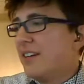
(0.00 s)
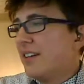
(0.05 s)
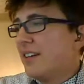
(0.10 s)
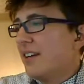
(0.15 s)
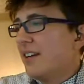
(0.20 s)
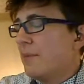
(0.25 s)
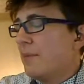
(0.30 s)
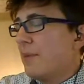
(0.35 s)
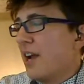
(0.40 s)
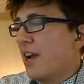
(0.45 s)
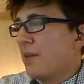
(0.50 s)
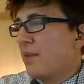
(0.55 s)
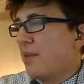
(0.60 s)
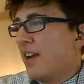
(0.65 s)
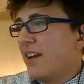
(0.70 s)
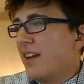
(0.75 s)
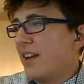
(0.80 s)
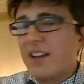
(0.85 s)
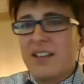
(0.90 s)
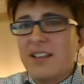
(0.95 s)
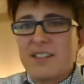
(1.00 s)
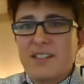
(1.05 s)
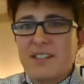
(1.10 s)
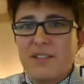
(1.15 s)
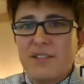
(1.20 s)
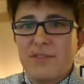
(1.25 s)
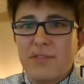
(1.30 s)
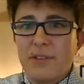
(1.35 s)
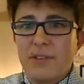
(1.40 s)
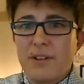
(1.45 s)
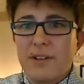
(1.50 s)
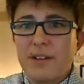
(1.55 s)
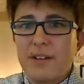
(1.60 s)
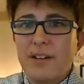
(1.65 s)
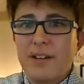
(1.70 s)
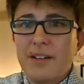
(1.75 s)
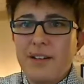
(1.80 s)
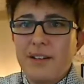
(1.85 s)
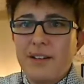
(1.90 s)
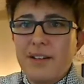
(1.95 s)
kind of bang my head against it for
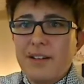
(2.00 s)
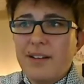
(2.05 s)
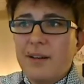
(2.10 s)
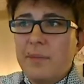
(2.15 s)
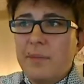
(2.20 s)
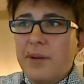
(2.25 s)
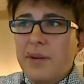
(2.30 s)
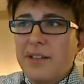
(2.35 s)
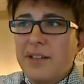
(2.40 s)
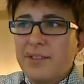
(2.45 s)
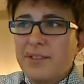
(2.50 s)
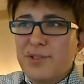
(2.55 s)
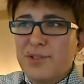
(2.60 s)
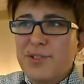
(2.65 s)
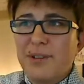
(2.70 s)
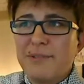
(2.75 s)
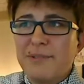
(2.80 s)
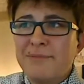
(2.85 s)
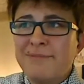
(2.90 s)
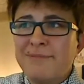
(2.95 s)
a month or so.